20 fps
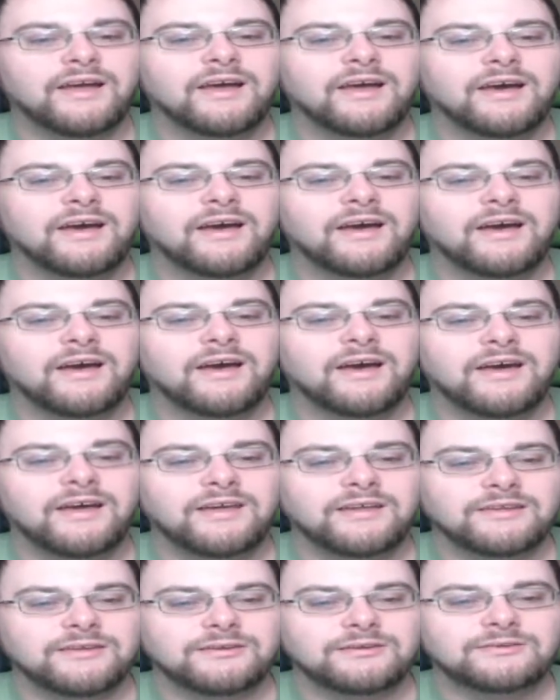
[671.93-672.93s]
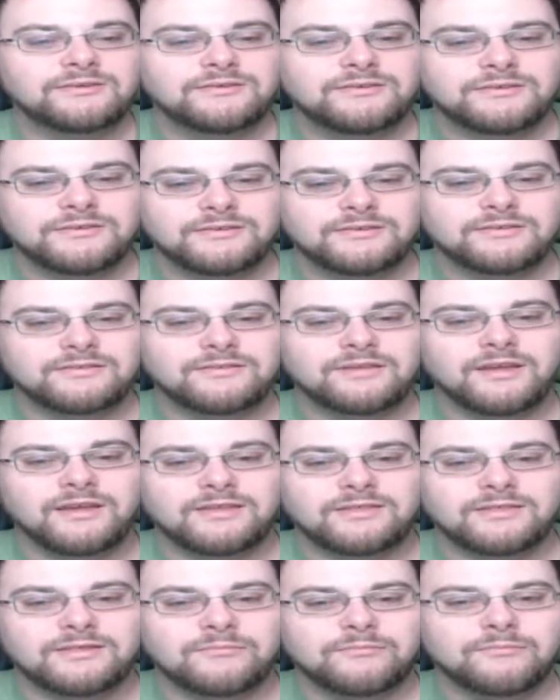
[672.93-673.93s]
Ah, uh, you just
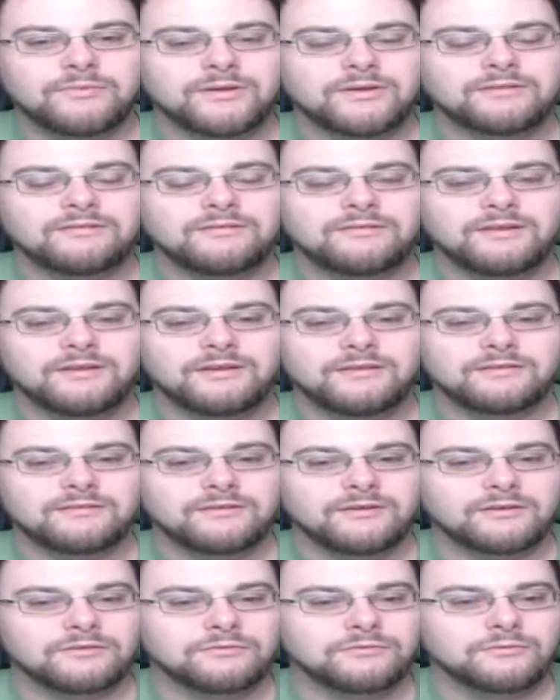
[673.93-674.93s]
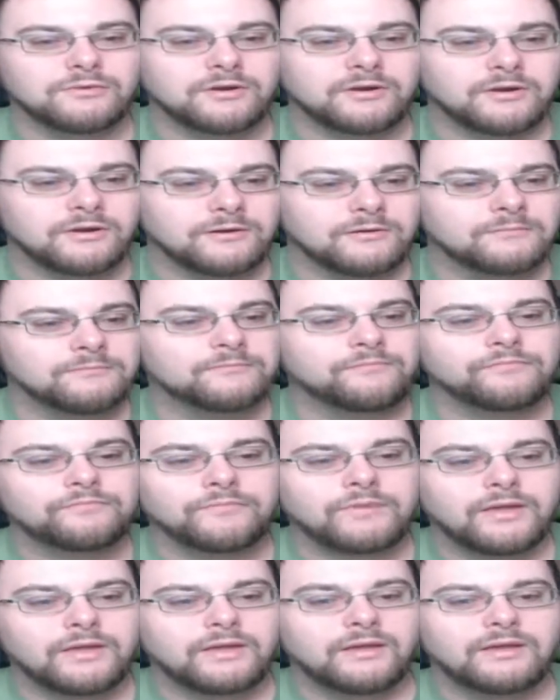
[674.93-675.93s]
take them big titties elsewhere, girl.
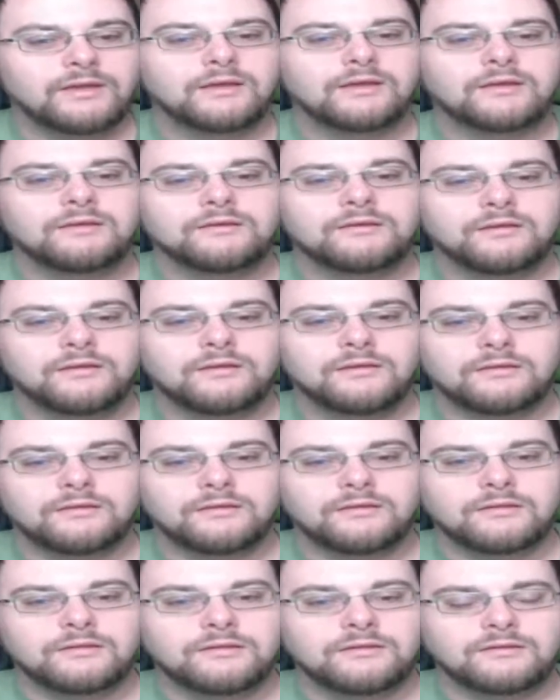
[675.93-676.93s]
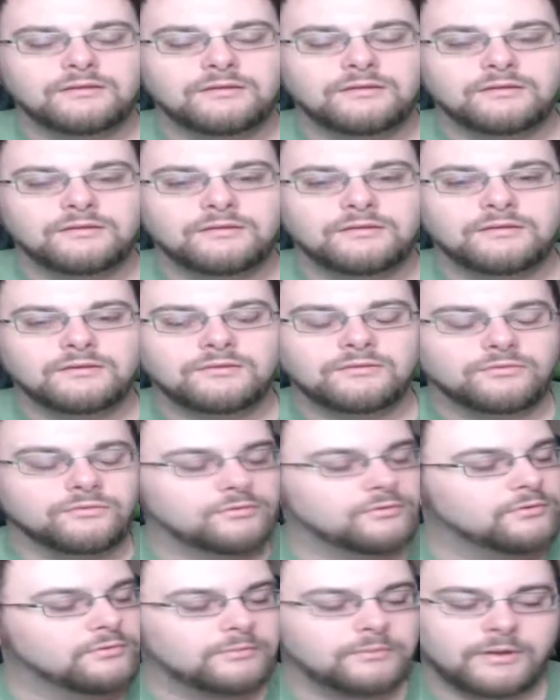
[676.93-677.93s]
Uh, this
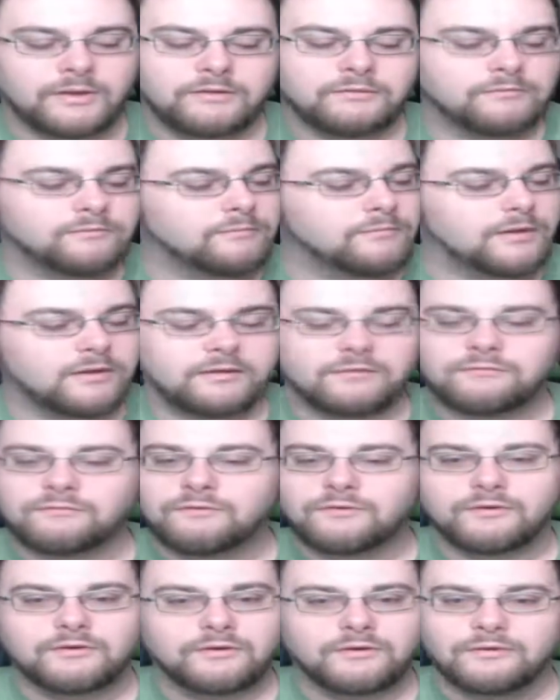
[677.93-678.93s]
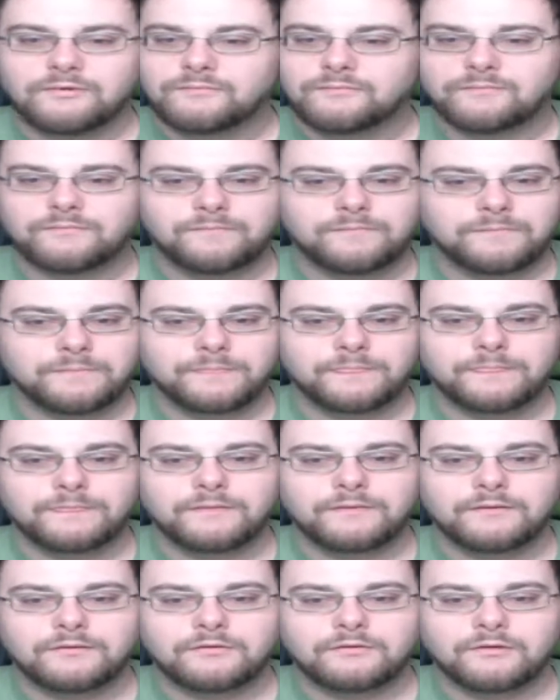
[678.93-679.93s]
ain't made for you.
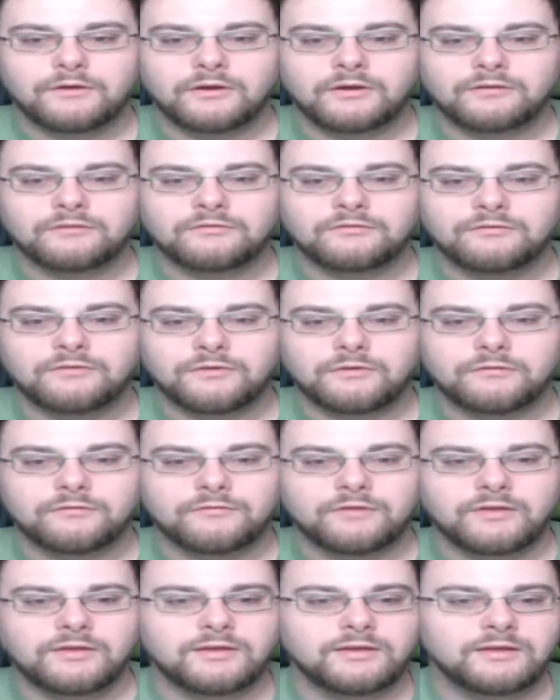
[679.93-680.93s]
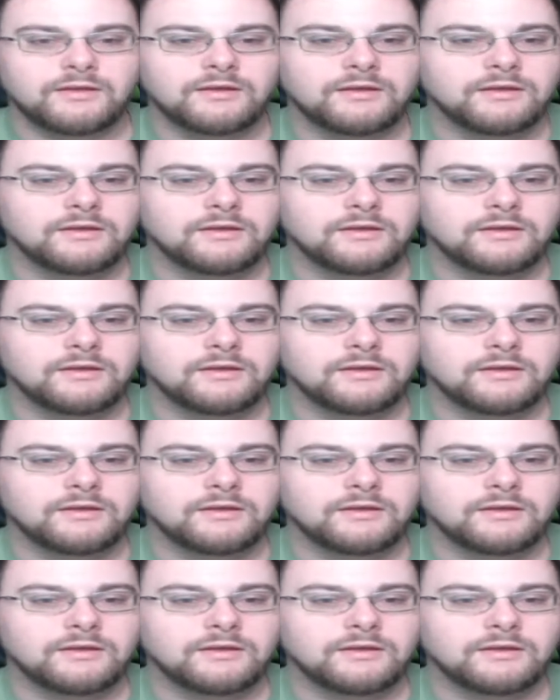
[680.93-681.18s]
Crux, full of key.